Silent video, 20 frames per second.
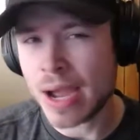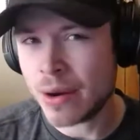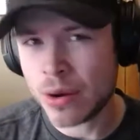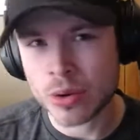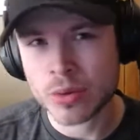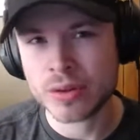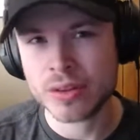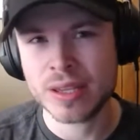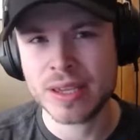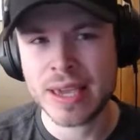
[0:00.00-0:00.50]
I
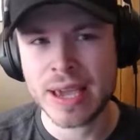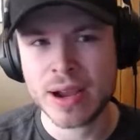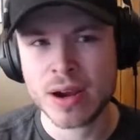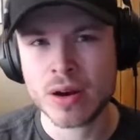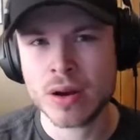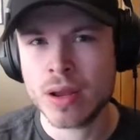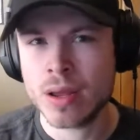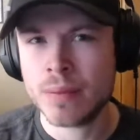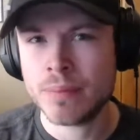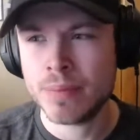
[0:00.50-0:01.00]
don't really
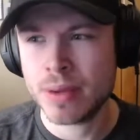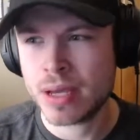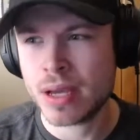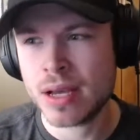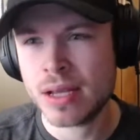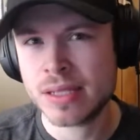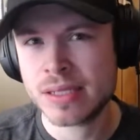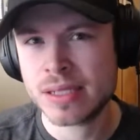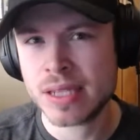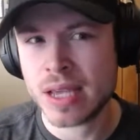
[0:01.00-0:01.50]
care,
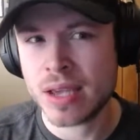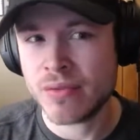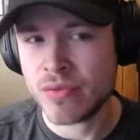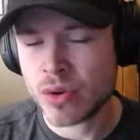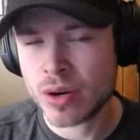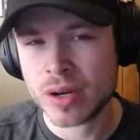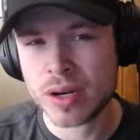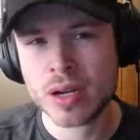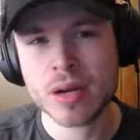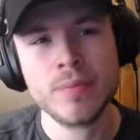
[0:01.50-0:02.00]
because if
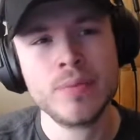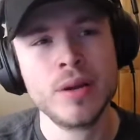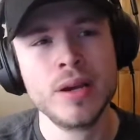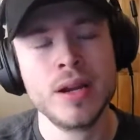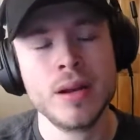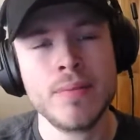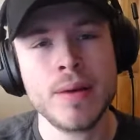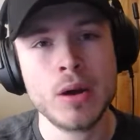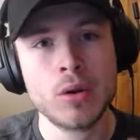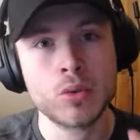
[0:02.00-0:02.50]
we're going to
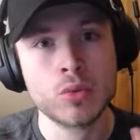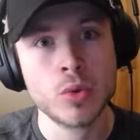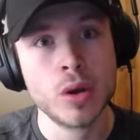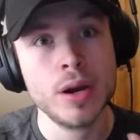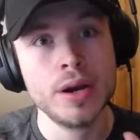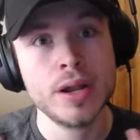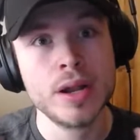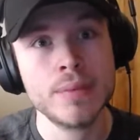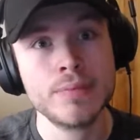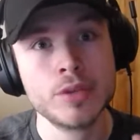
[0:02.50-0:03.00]
complain about
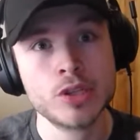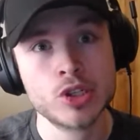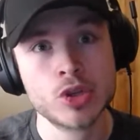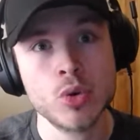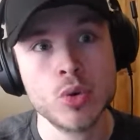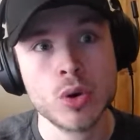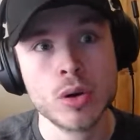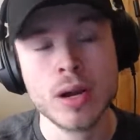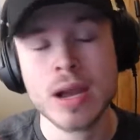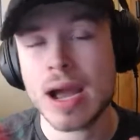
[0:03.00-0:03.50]
running up the
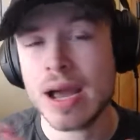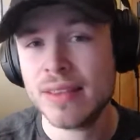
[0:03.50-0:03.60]
score,